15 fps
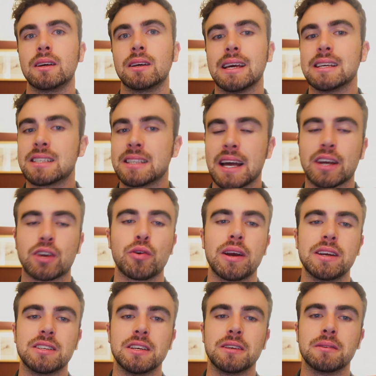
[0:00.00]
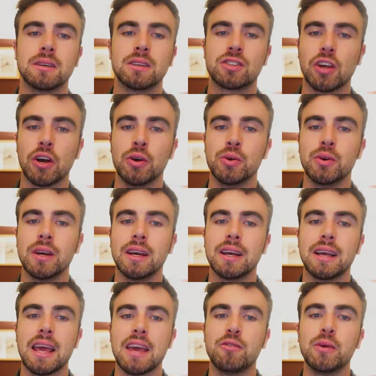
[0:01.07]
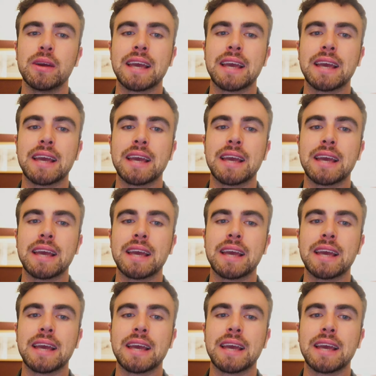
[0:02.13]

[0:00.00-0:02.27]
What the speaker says: Isn't that crazy? So if we